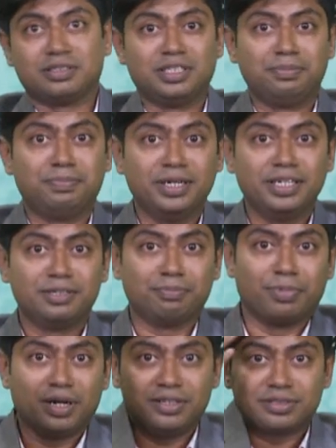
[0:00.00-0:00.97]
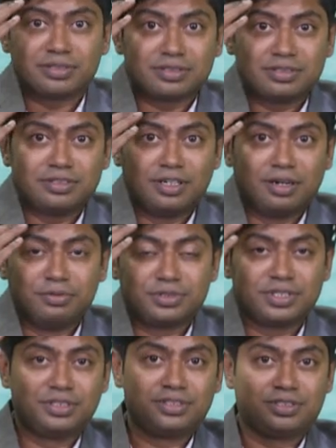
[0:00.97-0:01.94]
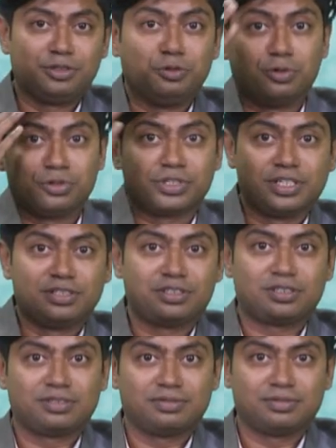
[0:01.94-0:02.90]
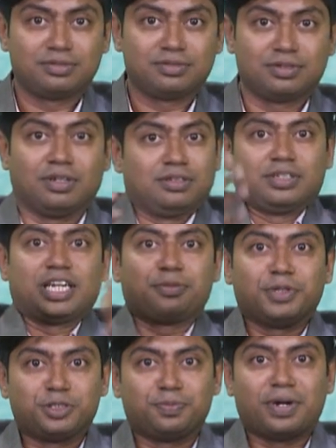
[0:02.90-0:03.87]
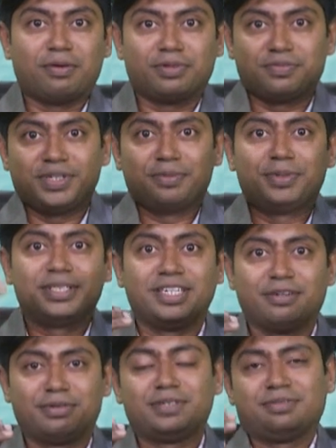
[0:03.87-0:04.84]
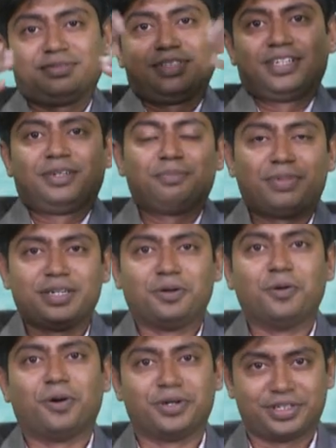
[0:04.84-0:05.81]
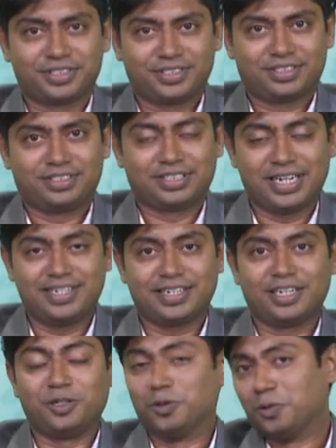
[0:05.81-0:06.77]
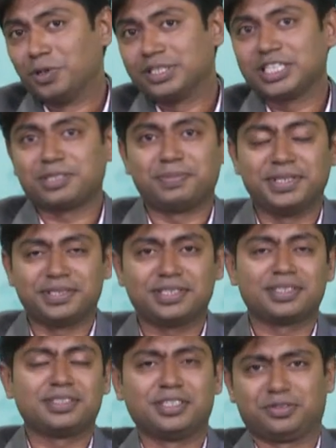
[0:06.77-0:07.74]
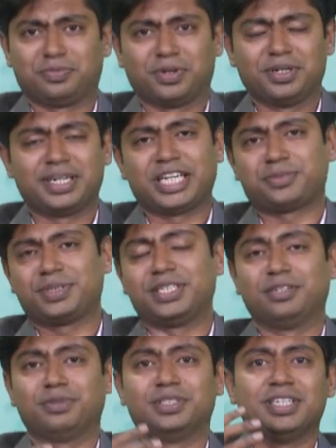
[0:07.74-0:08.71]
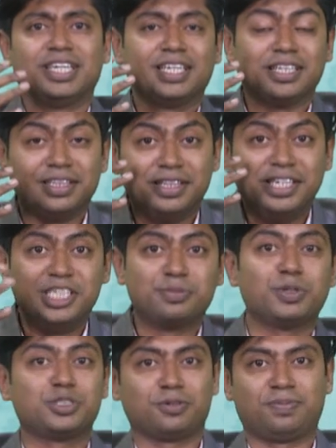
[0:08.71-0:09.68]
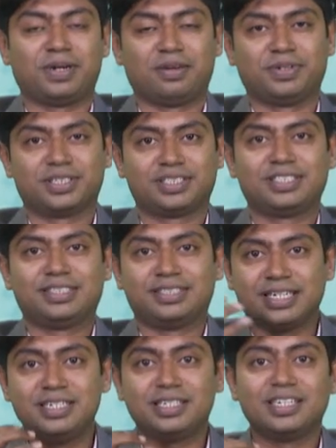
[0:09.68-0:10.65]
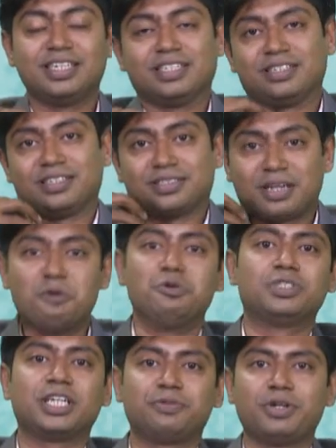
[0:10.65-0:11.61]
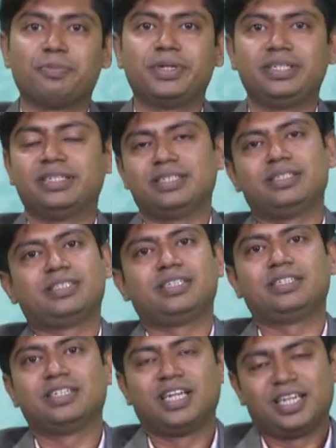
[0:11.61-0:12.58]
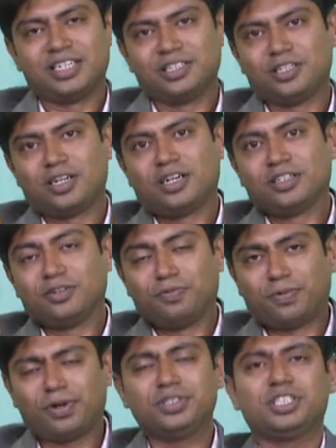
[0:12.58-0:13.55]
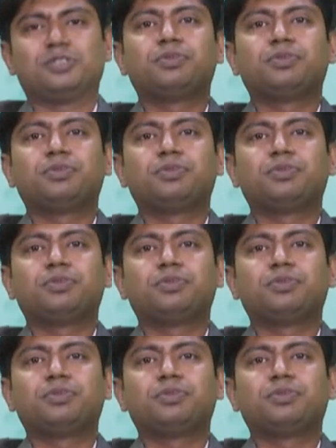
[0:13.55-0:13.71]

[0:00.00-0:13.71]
billion plus nerve cells, neurocells. That much power we have been given by God. Right? And no other species in this world has been given this much of power, right? The sounds that we have been creating, the voices we